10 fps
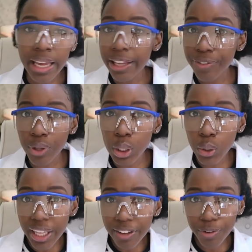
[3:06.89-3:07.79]
If you're
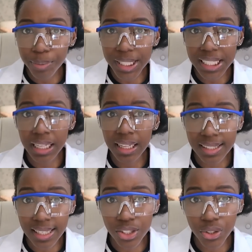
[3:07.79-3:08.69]
looking for a particular
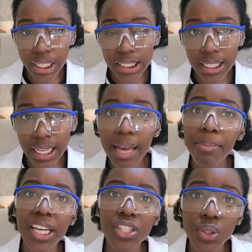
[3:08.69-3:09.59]
sunscreen to get,
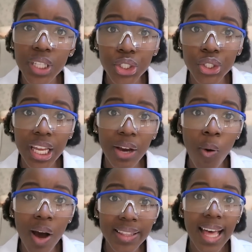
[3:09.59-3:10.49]
make sure that you get
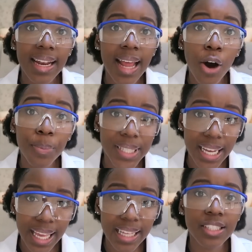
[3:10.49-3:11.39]
one that helps
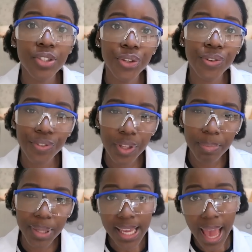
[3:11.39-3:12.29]
against
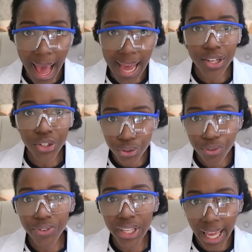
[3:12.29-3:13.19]
UVB and
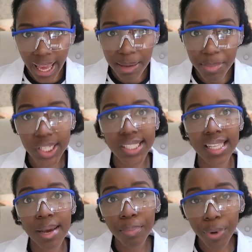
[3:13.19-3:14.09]
UVA because
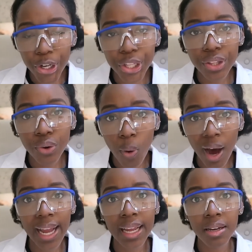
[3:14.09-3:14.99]
they're both
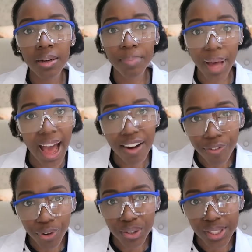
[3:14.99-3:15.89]
quite bad
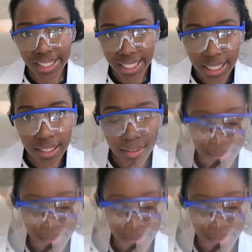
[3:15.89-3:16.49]
for your skin.